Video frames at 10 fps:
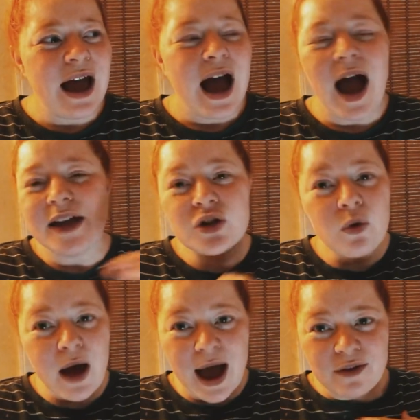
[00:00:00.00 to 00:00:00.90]
I don't
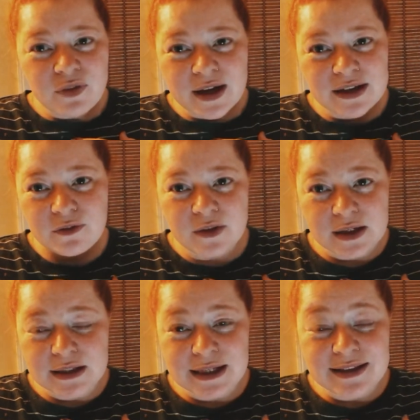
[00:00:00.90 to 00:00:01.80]
have like an affiliate
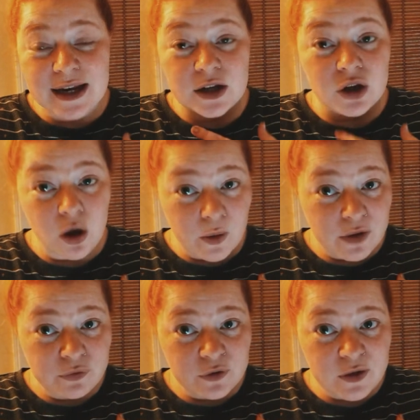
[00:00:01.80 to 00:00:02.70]
link that I know of
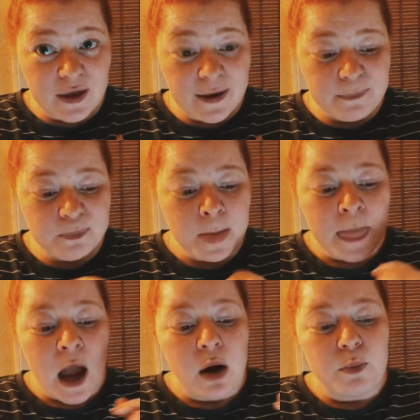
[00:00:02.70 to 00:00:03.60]
for them,
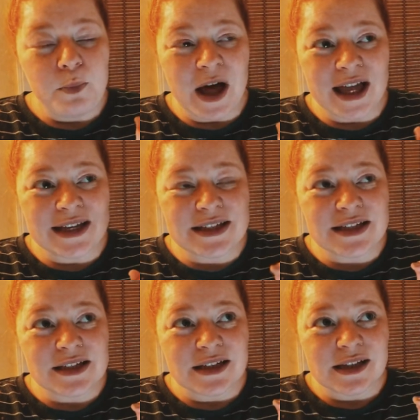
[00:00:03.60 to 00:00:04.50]

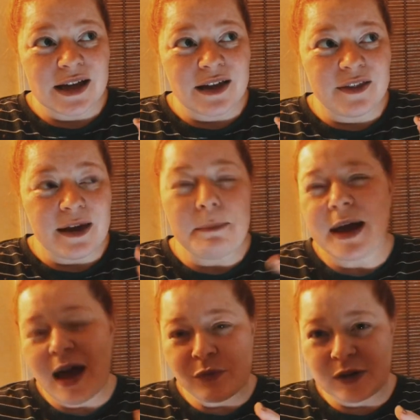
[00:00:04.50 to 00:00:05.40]
but they might
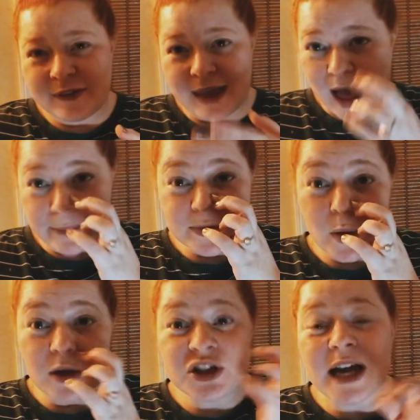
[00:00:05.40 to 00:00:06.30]
have one in the app. So
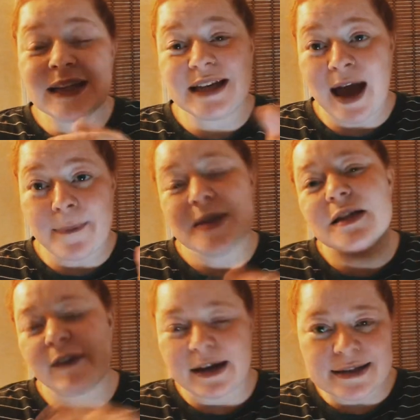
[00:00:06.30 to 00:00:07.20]
I'll check in the app and see
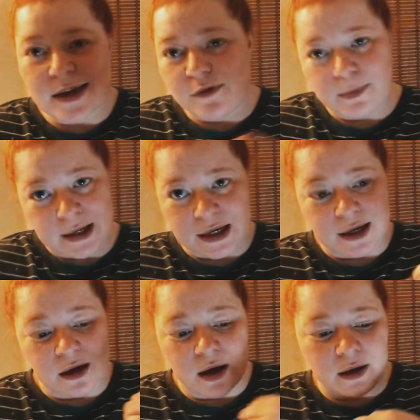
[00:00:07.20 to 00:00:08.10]
if I can save you money
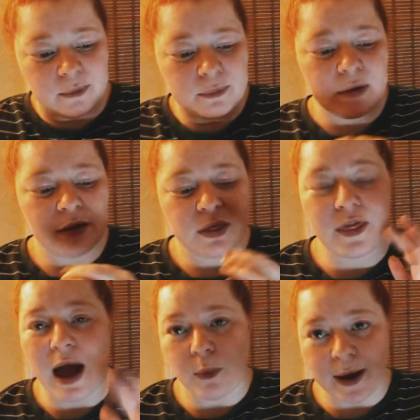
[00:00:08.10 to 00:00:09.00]
um,
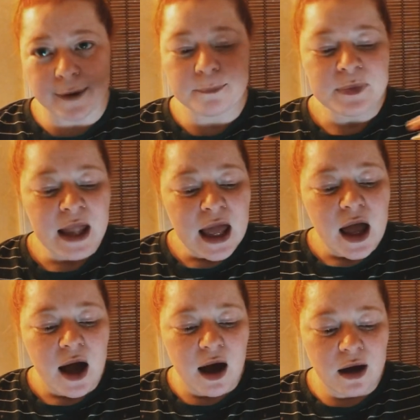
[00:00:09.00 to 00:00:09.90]
that way.
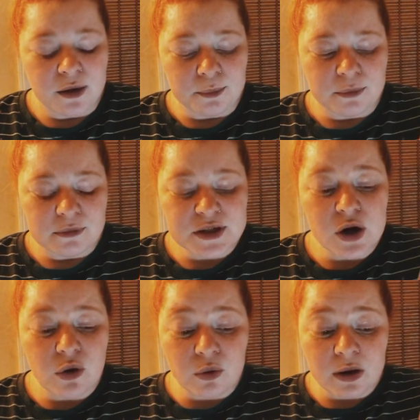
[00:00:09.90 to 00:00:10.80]
Um, so